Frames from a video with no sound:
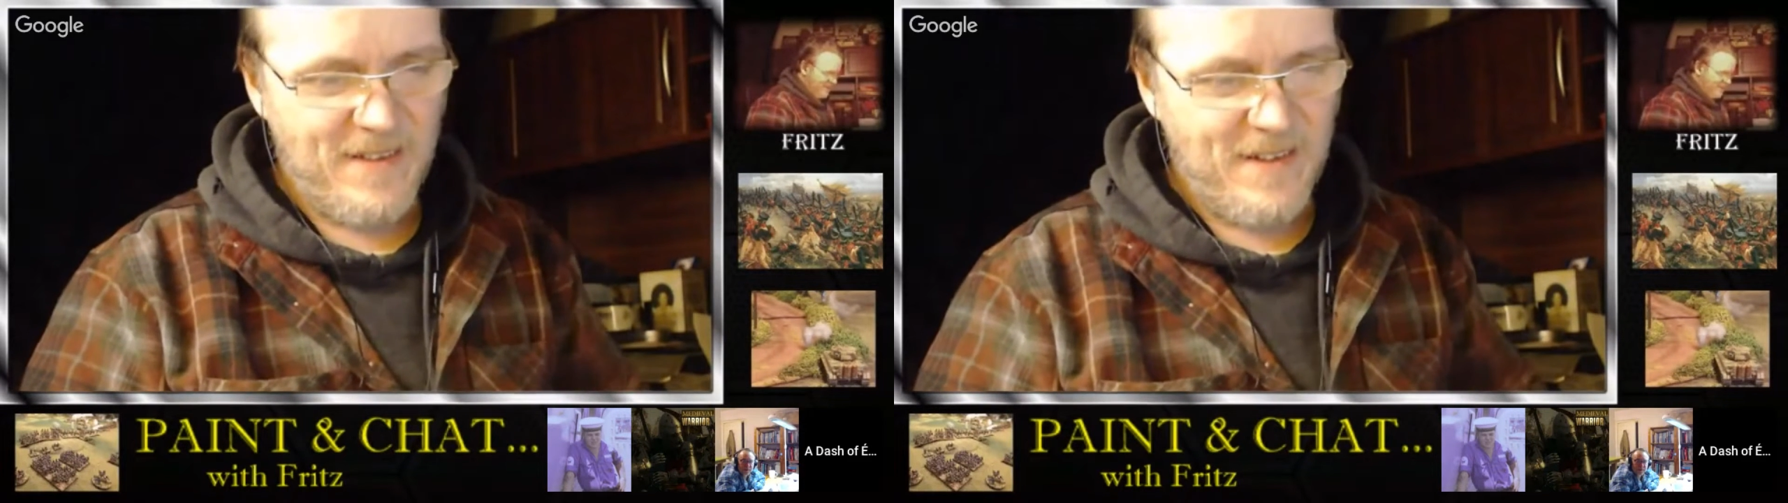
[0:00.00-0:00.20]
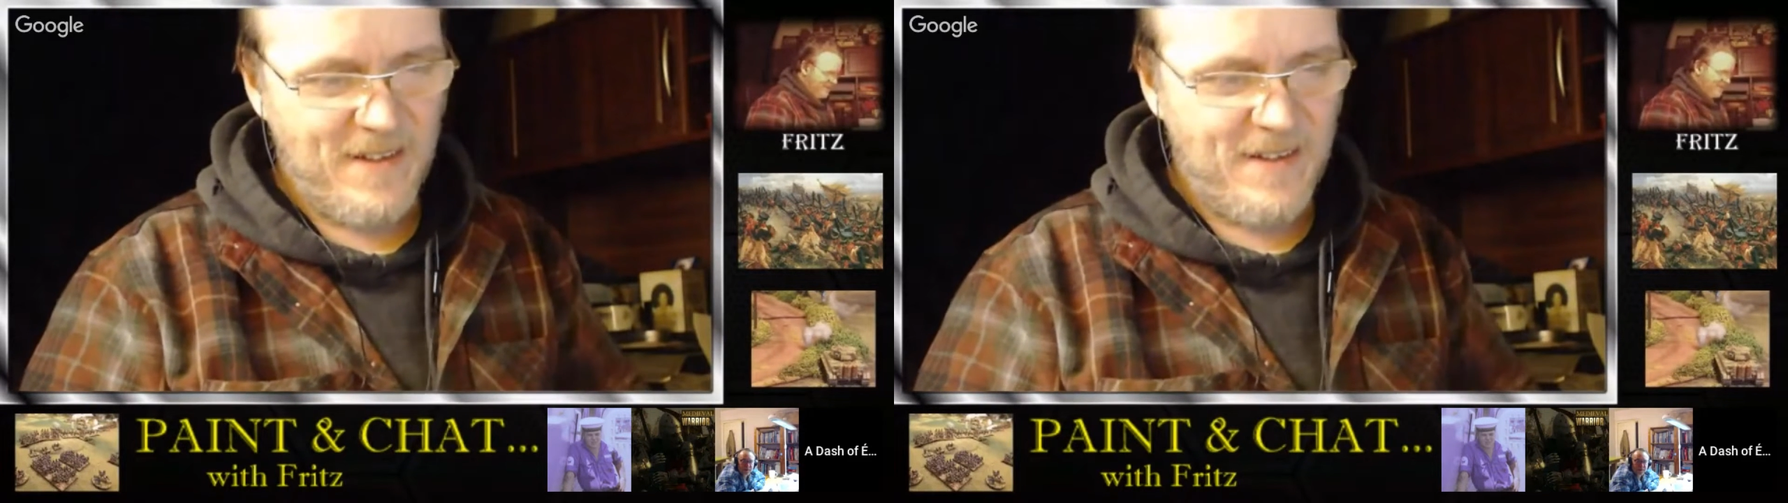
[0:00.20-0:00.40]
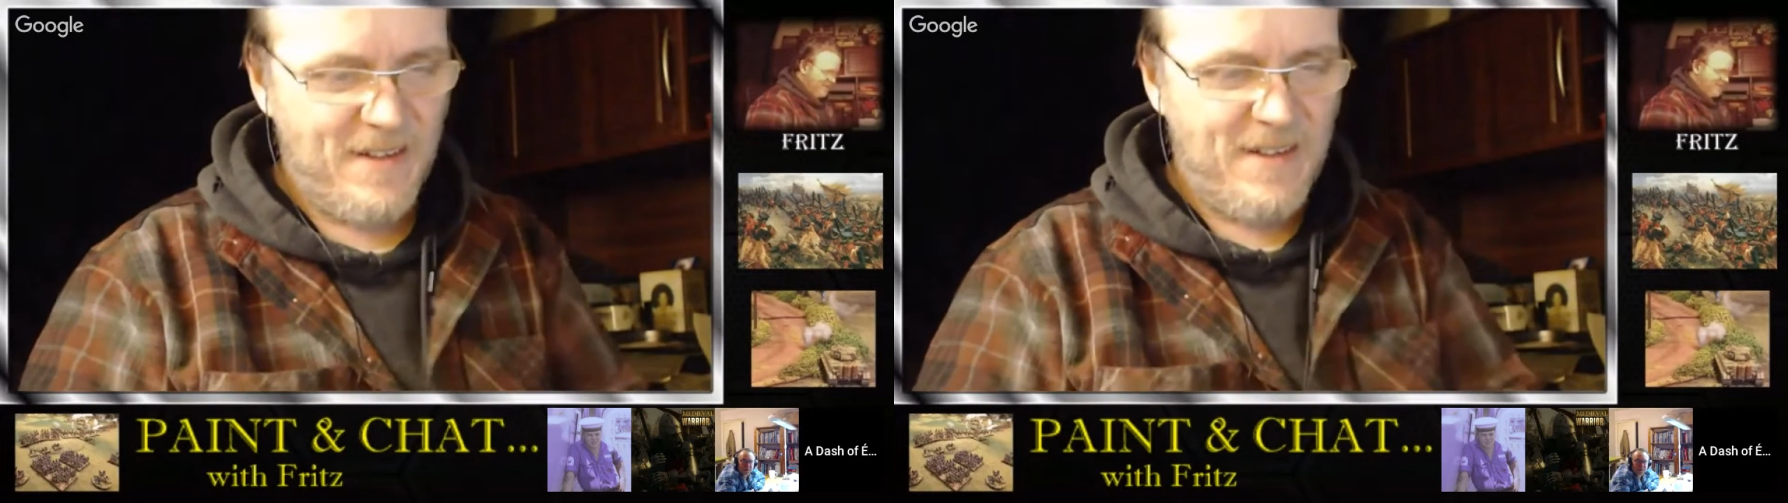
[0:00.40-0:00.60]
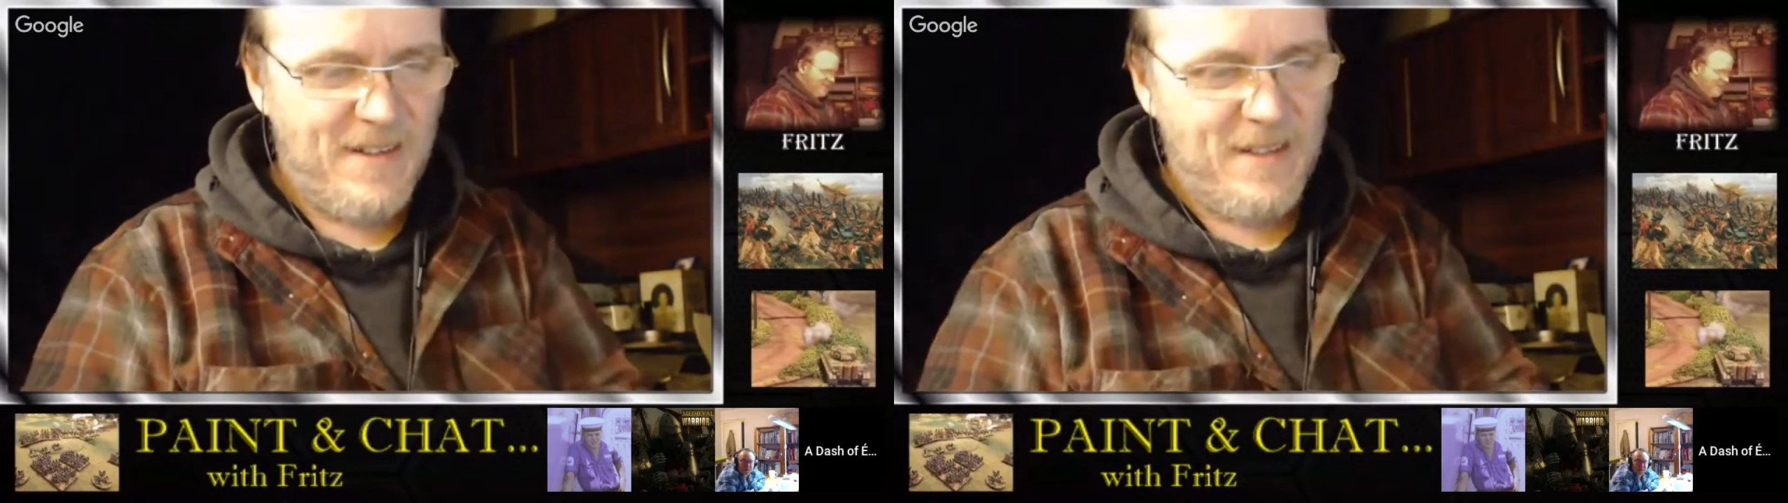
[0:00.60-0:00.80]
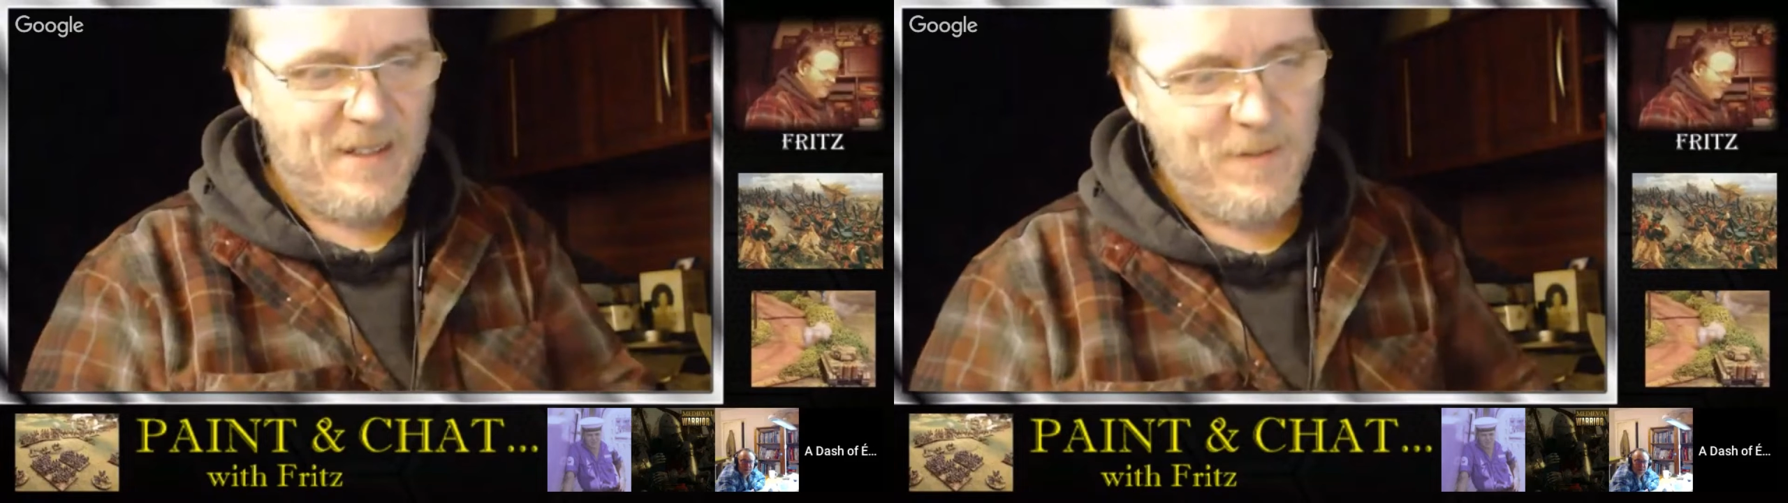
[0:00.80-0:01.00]

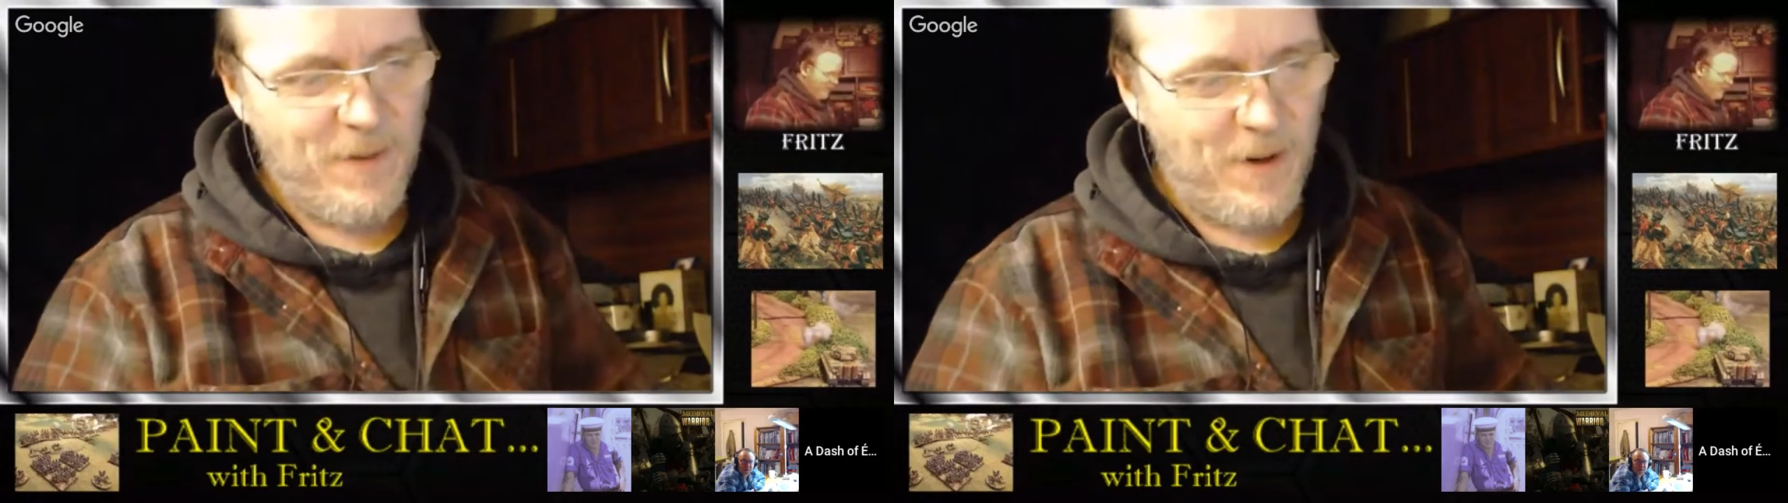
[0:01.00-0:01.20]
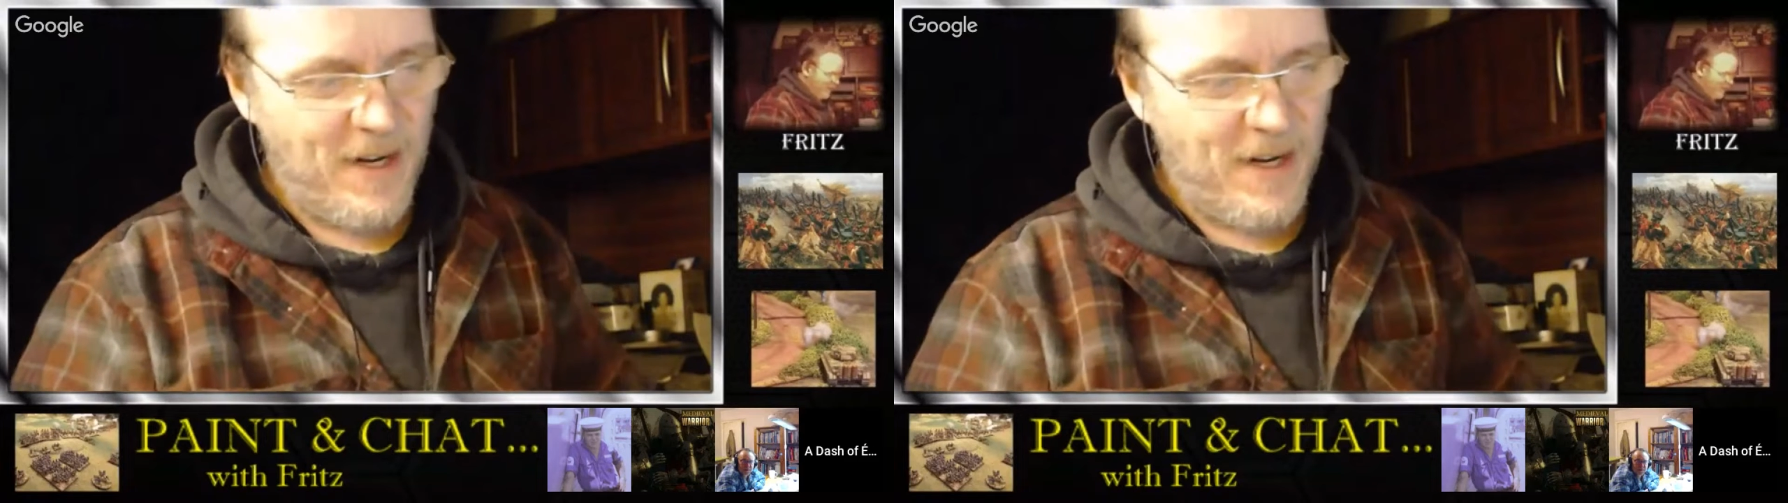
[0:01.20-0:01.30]
It's very